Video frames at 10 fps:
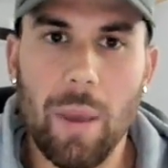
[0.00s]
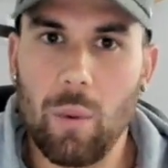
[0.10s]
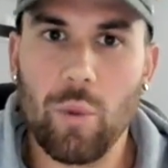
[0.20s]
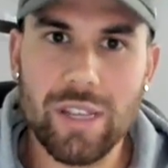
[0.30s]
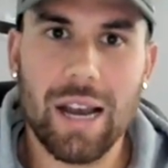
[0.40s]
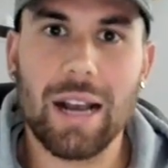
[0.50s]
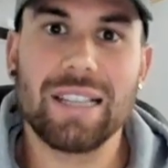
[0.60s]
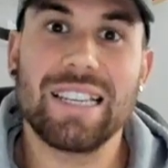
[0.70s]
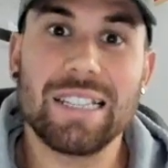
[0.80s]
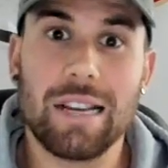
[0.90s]
We
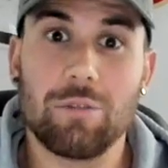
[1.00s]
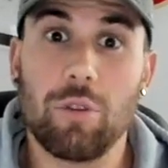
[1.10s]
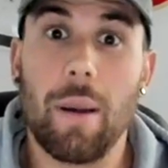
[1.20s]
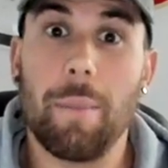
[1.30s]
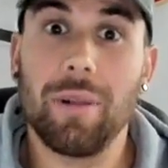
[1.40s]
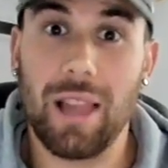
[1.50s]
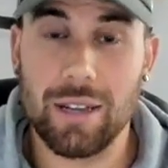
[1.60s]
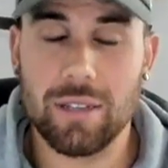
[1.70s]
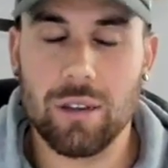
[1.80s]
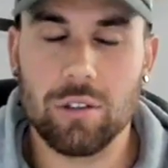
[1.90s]
target 600
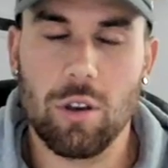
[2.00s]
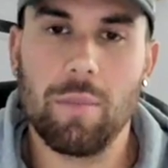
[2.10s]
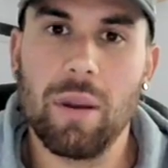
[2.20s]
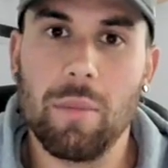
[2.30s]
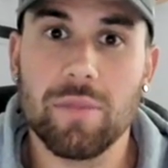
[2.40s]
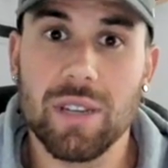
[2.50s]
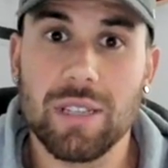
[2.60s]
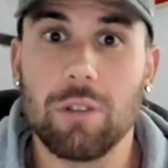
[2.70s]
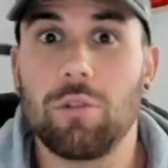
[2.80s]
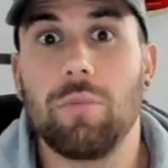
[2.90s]
plus, so minimum
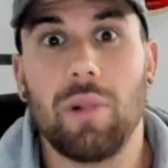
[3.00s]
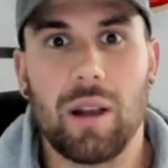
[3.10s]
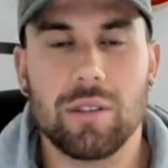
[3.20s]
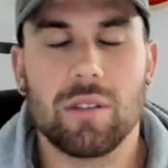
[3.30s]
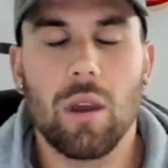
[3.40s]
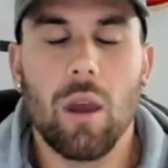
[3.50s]
600 plus.